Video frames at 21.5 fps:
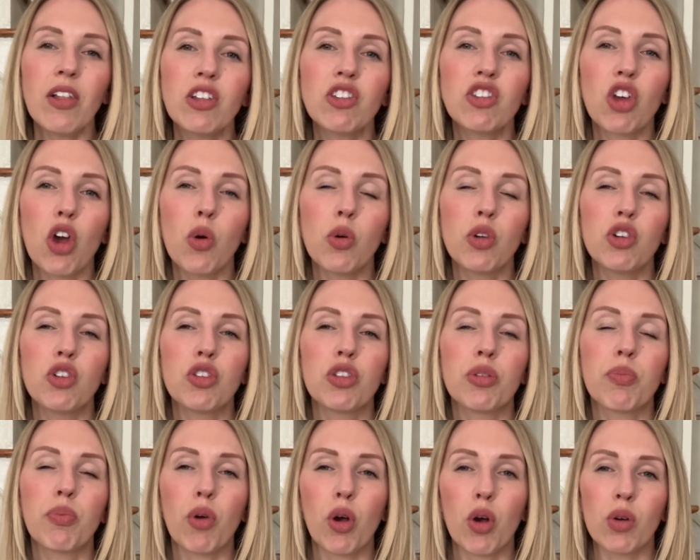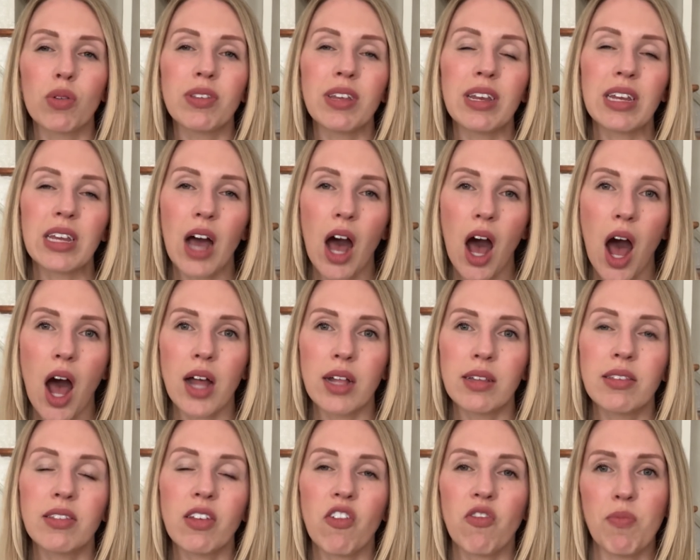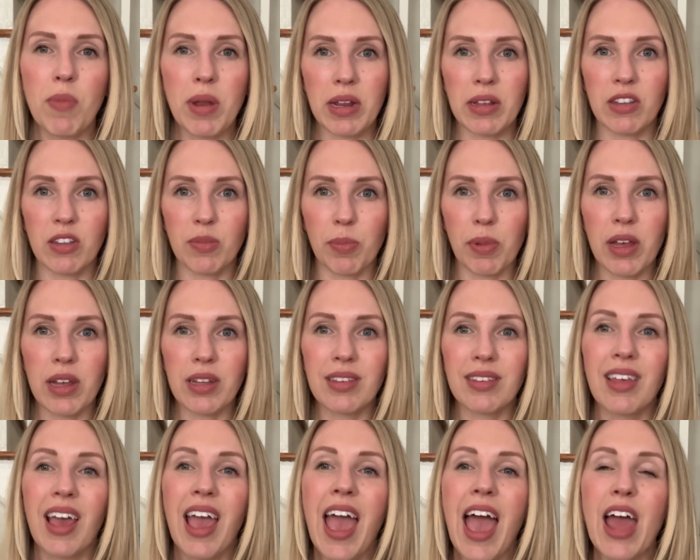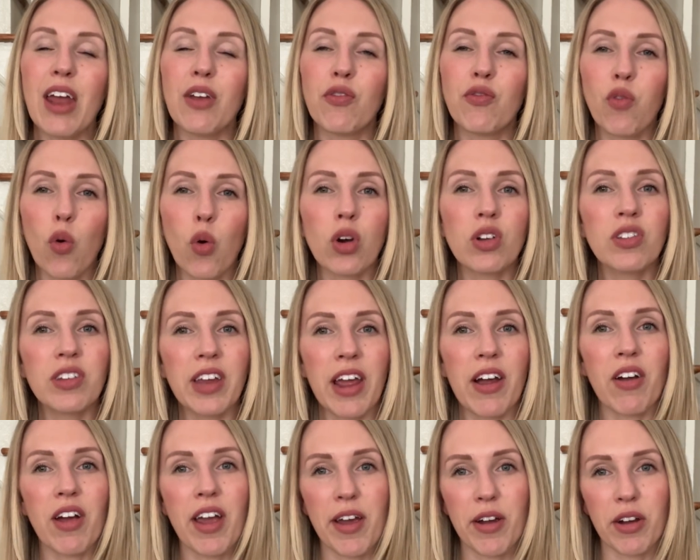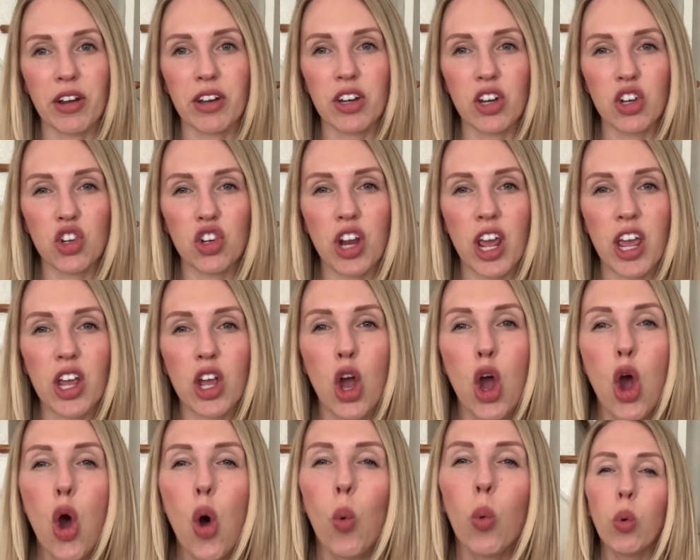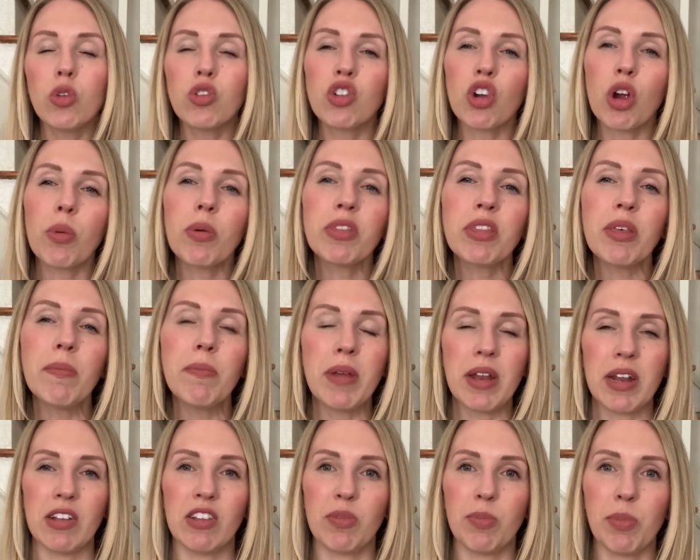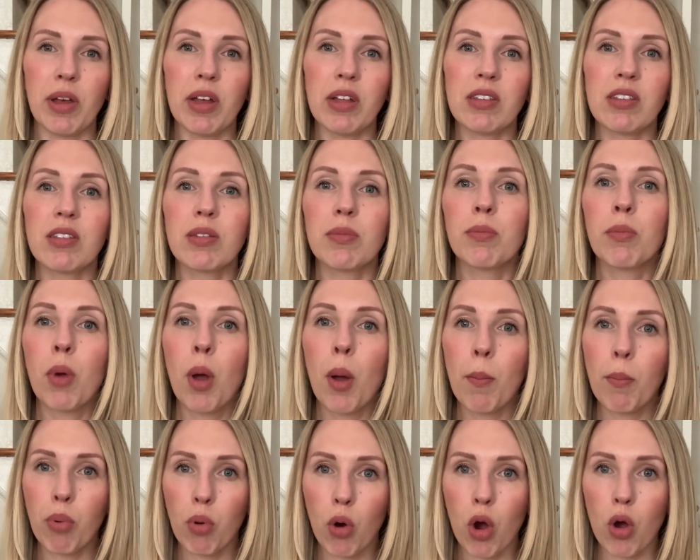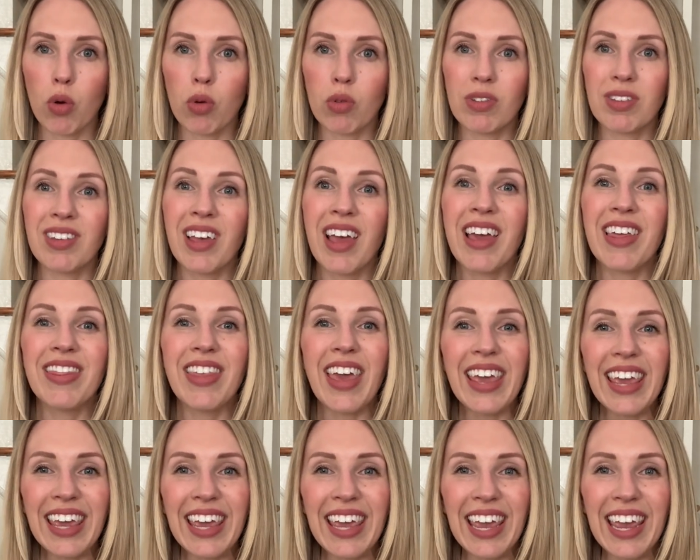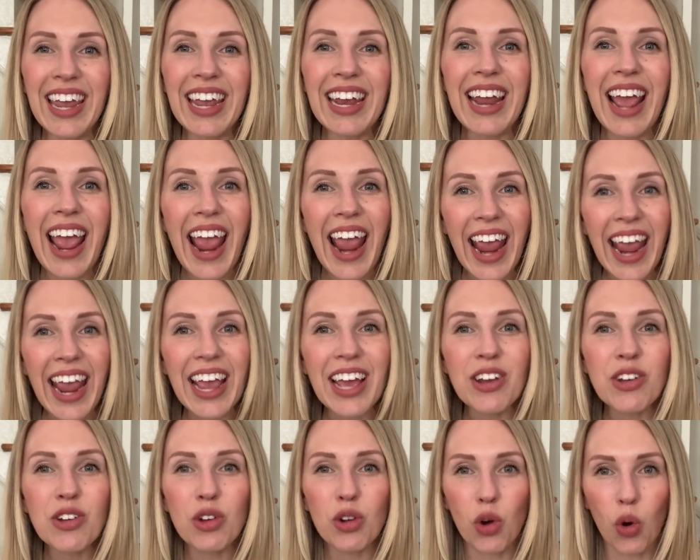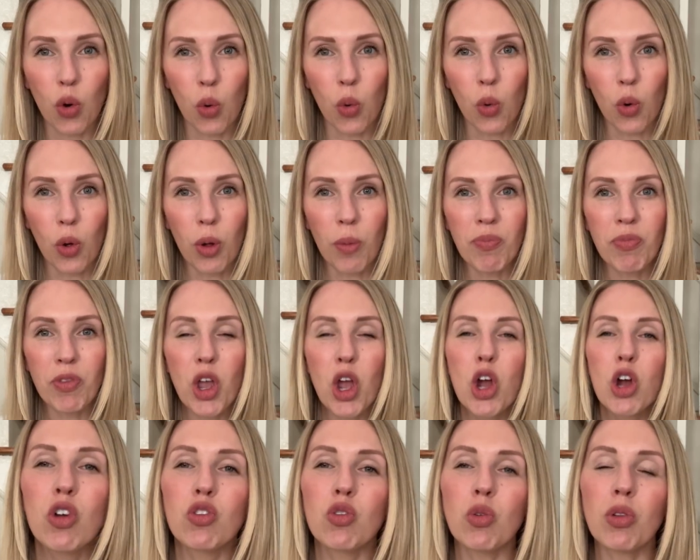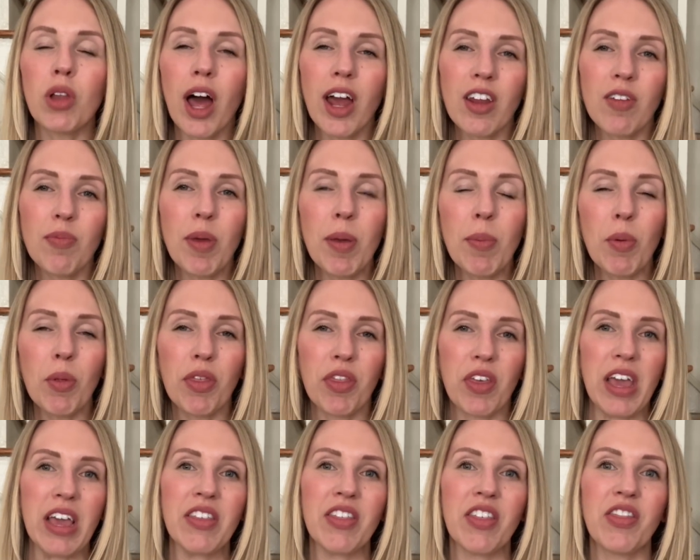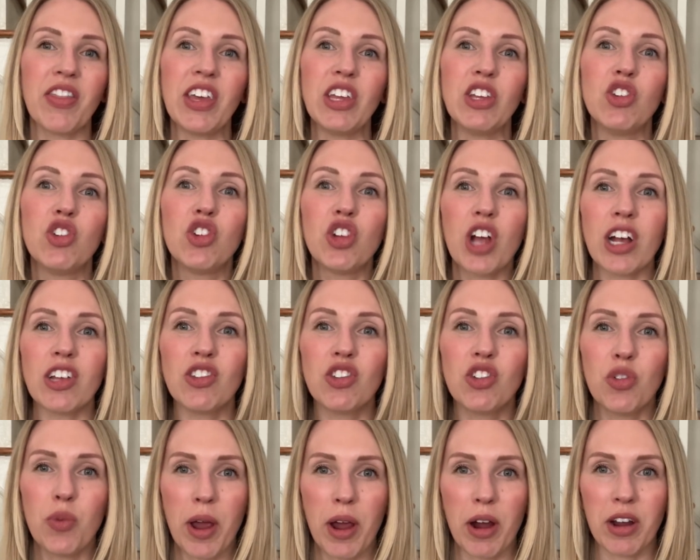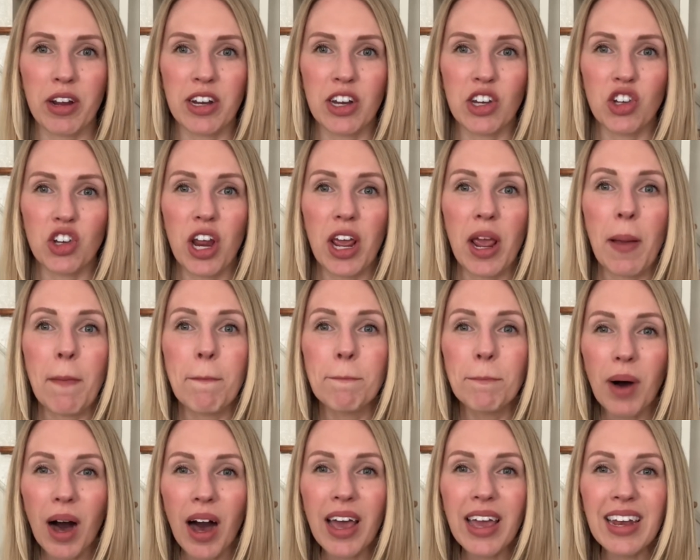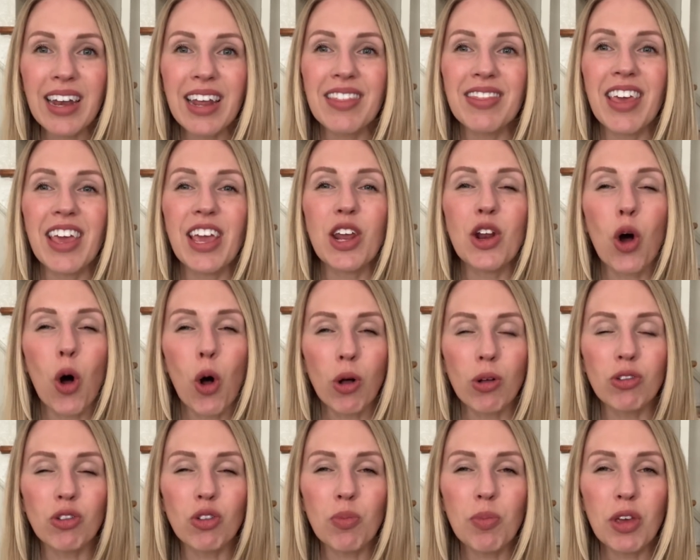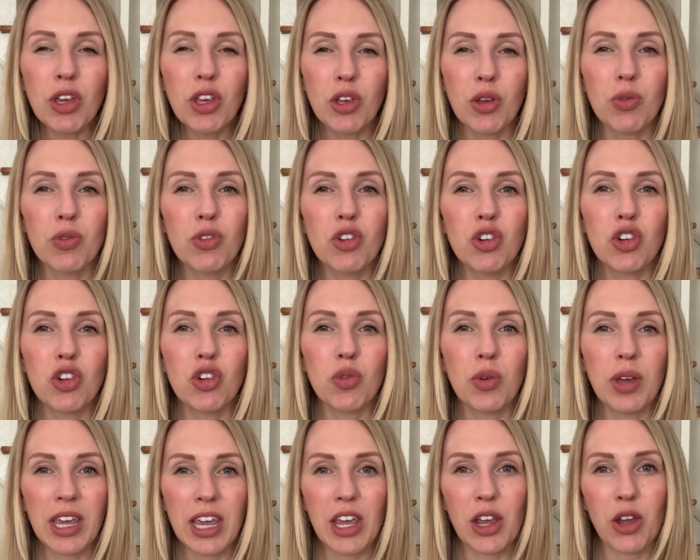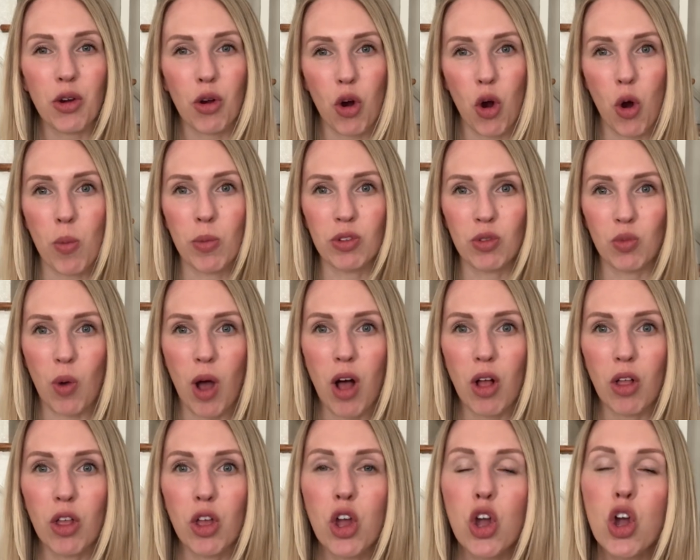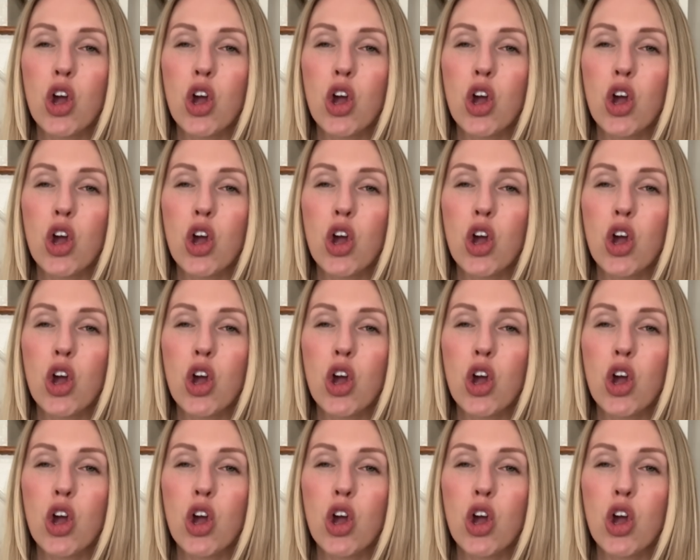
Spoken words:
let's go into the pros and cons of mini splits and forced air conditioning. We'll start with the mini splits. Pros, they heat and cool. So a lot of people think that they just do air conditioning, but they can also be used to heat your home as well.